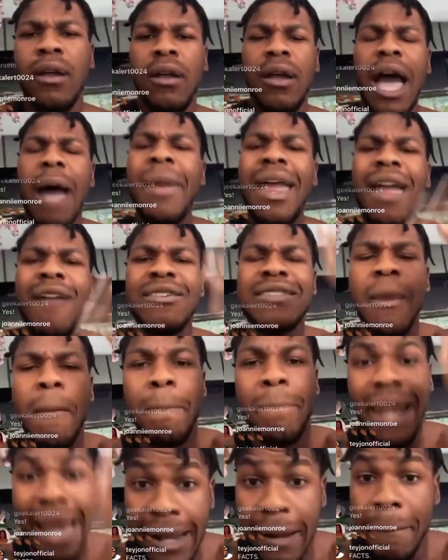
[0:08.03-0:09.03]
I'm here as a
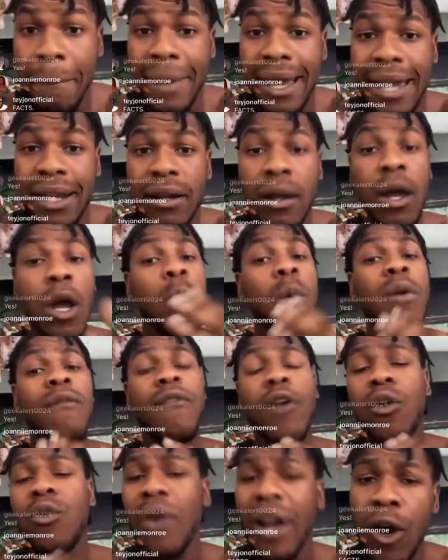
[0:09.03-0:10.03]
black man with a
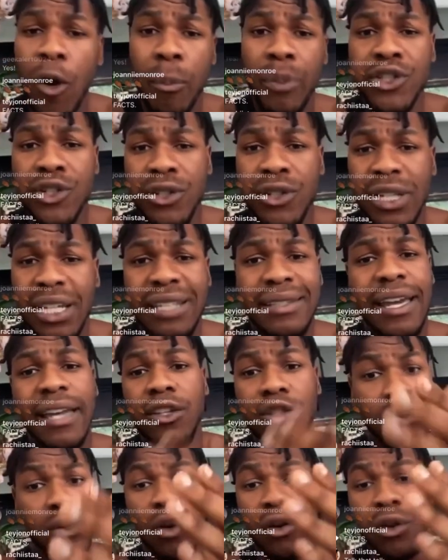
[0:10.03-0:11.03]
great opportunity that
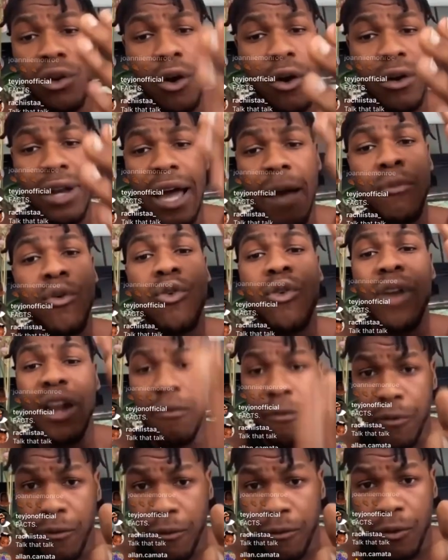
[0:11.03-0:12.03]
you lot know that I'm
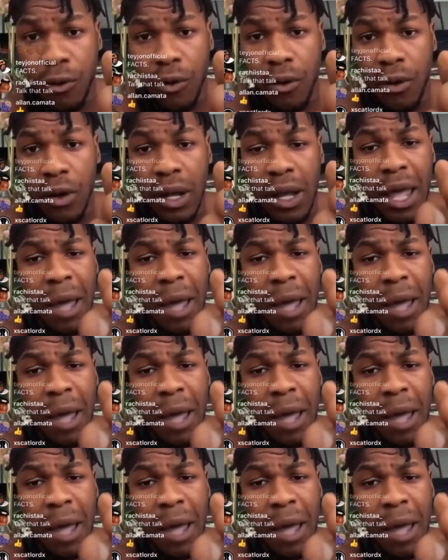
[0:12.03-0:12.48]
grateful for.